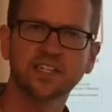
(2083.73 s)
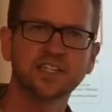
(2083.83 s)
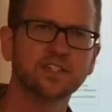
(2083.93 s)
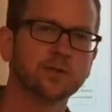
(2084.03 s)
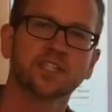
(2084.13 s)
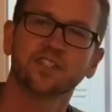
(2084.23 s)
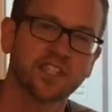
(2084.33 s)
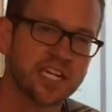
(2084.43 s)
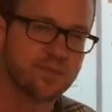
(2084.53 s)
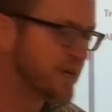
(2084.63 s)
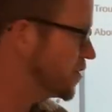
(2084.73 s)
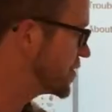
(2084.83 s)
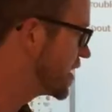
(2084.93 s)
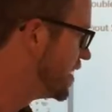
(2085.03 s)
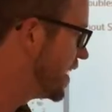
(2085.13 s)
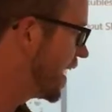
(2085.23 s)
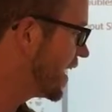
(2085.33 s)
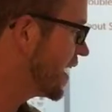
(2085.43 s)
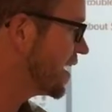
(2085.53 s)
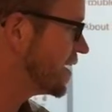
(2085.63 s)
it into extend mode,
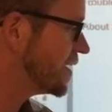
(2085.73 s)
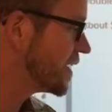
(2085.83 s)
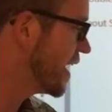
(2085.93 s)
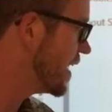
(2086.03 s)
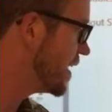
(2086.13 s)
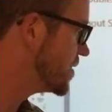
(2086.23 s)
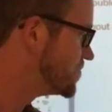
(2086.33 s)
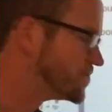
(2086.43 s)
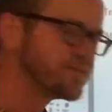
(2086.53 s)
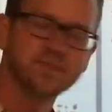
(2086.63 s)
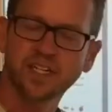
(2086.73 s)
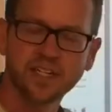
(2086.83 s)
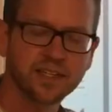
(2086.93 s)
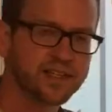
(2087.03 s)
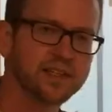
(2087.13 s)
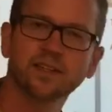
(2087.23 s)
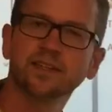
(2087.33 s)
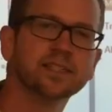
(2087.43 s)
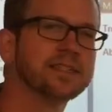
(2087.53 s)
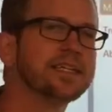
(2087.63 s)
and
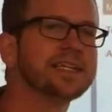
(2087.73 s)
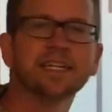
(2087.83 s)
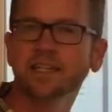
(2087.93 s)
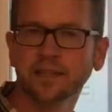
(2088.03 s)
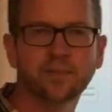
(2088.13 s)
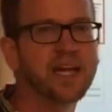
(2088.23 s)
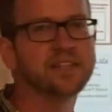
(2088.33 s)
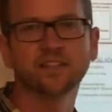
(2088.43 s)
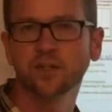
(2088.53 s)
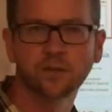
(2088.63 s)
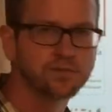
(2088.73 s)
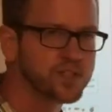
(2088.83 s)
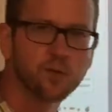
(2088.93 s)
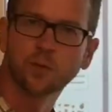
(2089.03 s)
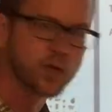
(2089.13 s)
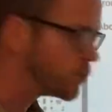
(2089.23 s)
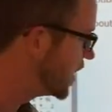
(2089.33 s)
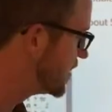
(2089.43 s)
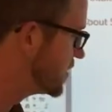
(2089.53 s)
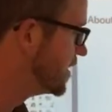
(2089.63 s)
the inking, the pens don't work
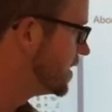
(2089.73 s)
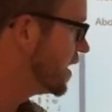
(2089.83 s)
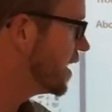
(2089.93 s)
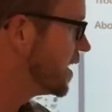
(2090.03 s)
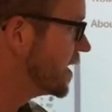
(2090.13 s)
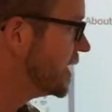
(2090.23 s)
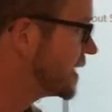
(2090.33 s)
well in